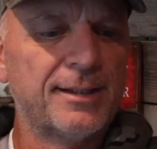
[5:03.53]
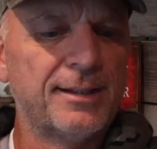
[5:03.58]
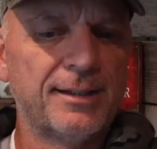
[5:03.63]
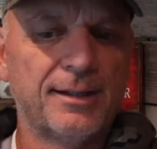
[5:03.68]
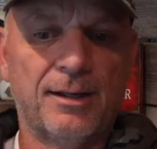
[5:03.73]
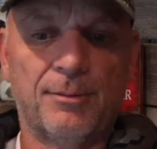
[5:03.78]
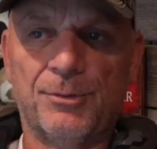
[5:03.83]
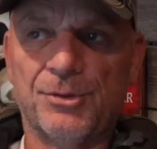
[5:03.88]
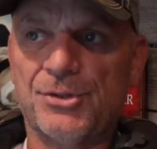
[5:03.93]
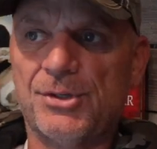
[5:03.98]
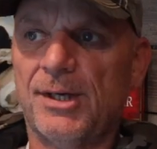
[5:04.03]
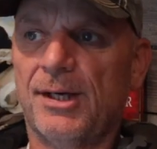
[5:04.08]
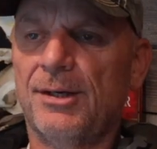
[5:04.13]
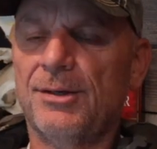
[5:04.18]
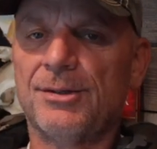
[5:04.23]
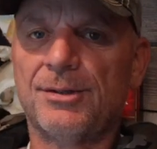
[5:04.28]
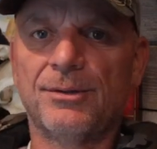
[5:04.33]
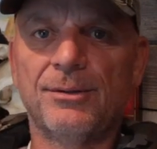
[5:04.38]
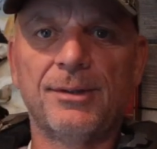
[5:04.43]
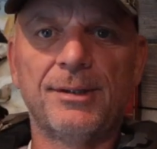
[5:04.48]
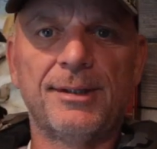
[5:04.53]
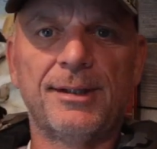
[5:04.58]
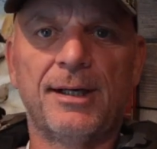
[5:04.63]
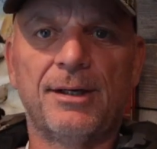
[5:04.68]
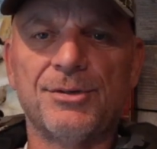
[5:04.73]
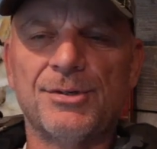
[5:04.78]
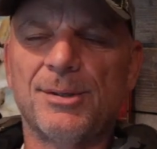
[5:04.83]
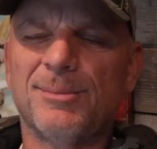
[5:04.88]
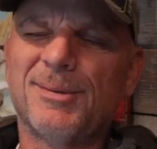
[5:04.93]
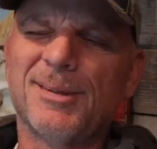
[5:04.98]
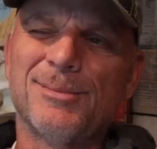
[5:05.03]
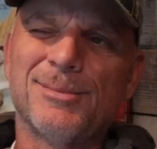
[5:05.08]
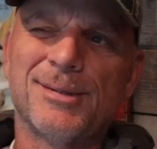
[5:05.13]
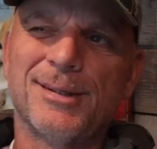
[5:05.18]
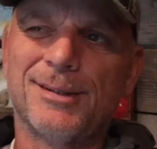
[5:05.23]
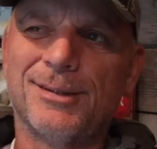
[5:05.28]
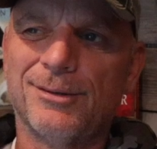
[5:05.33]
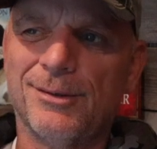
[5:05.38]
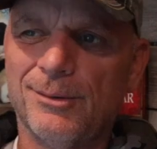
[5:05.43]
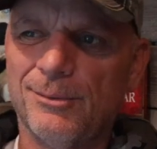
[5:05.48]
Almost can't do it now. Sometimes
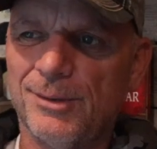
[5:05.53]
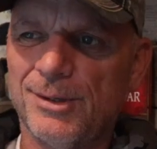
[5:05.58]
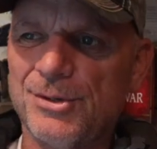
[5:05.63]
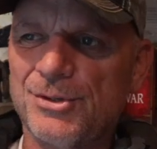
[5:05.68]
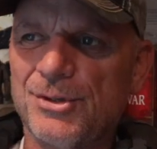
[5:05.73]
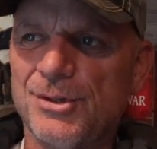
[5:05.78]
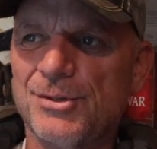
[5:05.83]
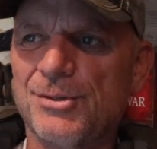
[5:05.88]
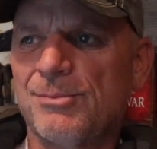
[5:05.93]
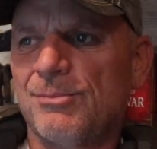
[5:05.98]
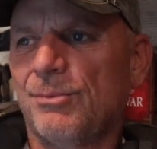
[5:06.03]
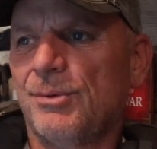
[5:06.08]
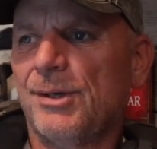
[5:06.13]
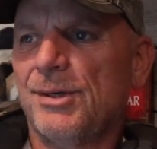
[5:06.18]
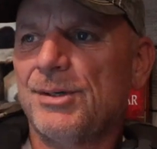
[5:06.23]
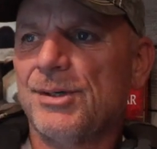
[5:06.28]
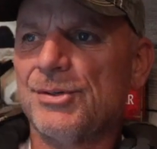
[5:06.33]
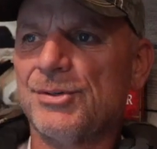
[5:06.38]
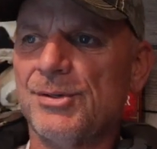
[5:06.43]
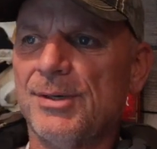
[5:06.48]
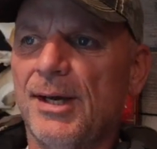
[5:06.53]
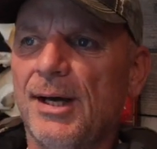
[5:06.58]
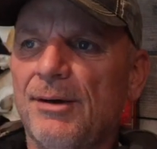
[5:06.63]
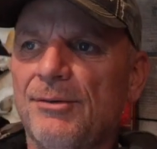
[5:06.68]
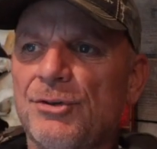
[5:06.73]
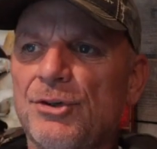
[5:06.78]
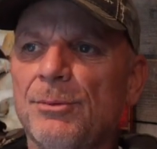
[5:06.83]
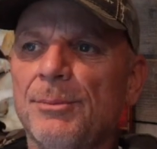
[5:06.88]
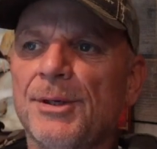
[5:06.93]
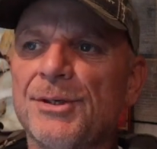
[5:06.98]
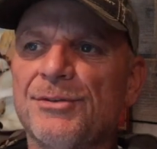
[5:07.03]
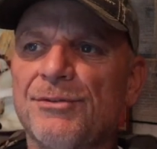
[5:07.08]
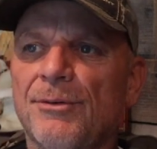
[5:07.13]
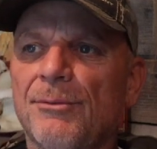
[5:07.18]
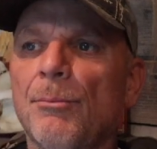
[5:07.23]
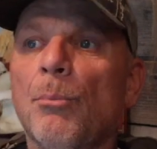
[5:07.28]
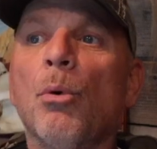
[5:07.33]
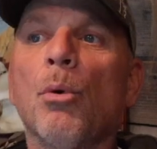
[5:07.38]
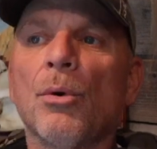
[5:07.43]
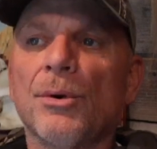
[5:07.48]
I do it when it doesn't have too much of
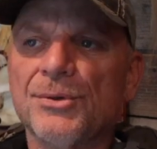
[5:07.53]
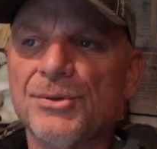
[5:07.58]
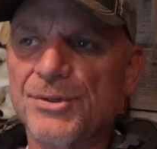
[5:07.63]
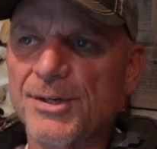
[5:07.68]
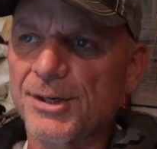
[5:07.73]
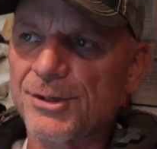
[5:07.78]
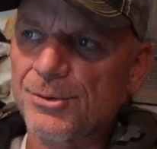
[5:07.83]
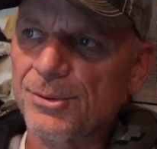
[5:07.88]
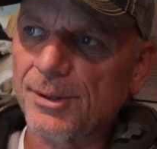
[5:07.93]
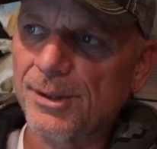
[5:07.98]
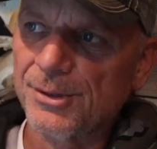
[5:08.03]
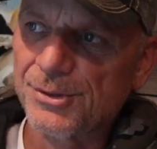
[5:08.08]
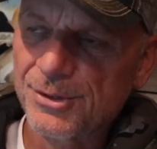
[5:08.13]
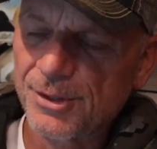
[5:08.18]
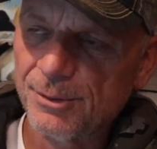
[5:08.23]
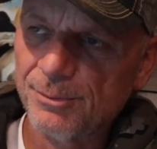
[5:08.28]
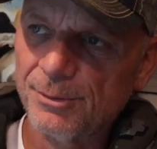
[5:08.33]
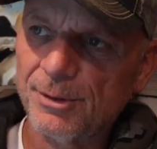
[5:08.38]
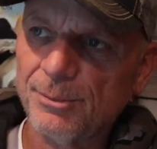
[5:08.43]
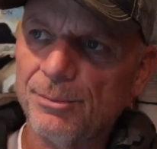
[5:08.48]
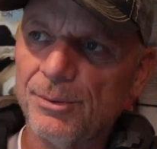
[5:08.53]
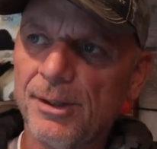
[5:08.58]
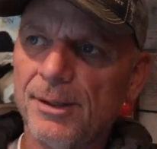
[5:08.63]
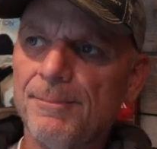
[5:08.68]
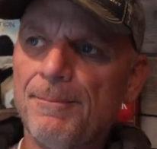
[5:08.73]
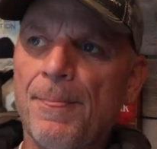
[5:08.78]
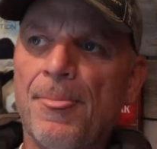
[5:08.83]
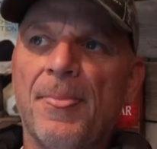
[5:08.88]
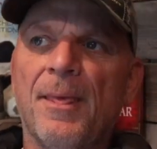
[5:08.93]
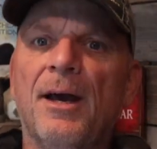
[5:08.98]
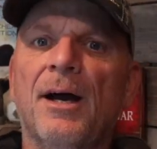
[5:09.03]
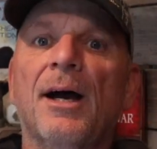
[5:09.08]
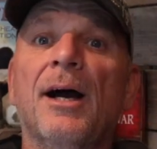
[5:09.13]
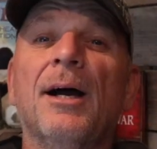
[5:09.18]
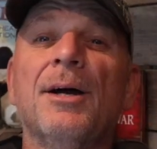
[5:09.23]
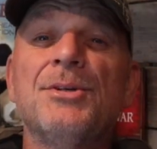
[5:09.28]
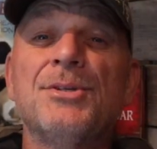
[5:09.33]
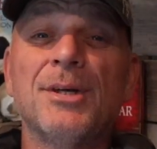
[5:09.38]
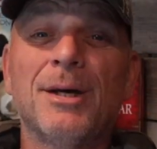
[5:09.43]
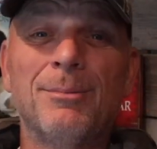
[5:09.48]
importance, that trail to me, but
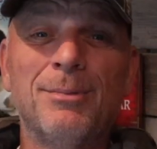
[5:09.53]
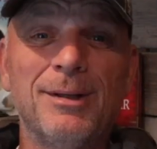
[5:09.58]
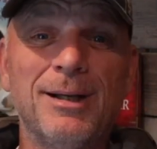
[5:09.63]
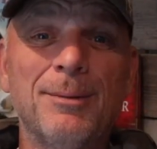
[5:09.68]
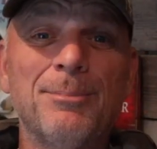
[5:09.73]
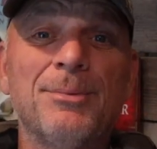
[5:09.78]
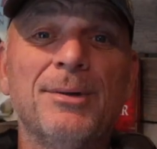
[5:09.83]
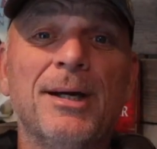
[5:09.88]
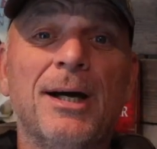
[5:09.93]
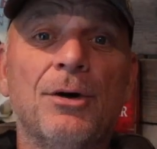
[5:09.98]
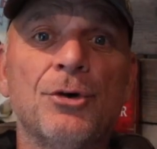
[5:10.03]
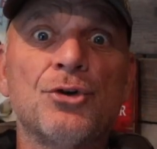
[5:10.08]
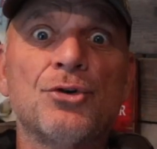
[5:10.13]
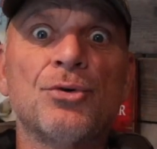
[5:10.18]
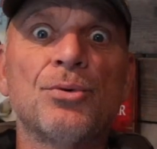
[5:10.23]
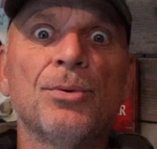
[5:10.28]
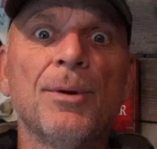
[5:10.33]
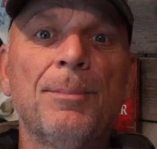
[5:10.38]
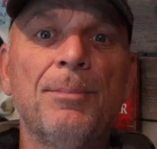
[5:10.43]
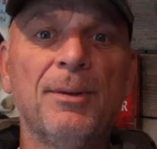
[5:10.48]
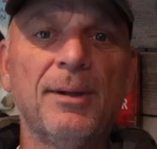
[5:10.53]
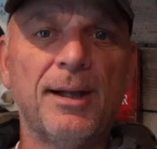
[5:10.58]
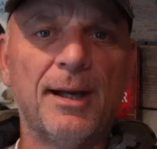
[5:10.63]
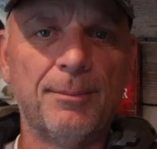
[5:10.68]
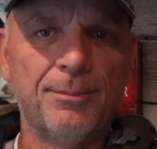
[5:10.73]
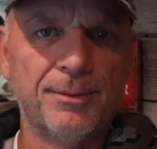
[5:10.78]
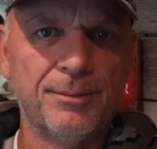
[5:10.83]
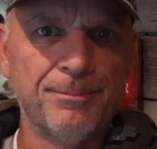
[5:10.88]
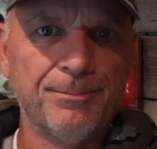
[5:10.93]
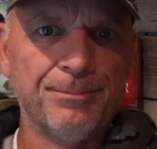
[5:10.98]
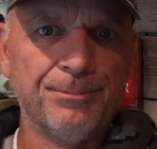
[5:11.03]
I double up now, triple up.